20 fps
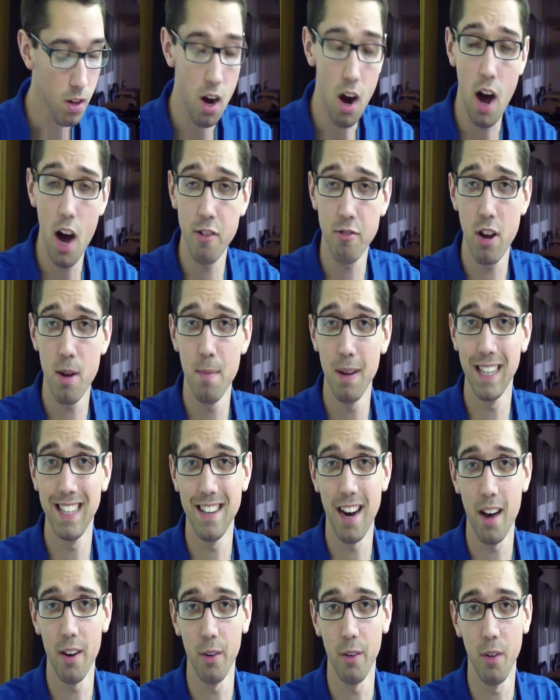Andre
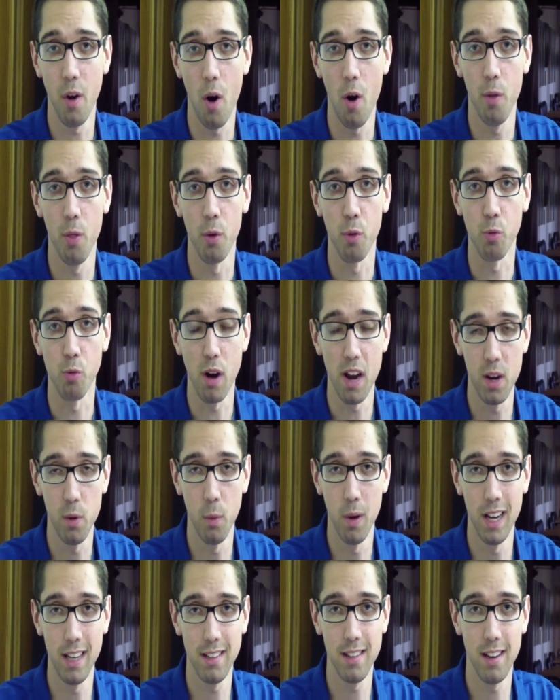McDonald on the right
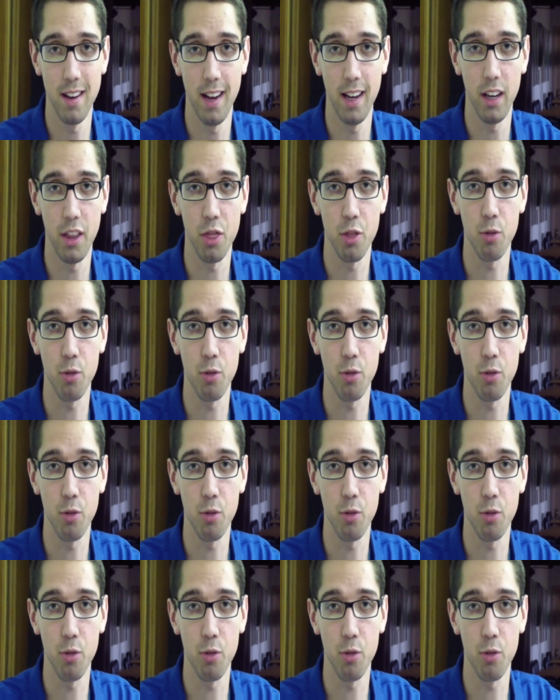wing tonight,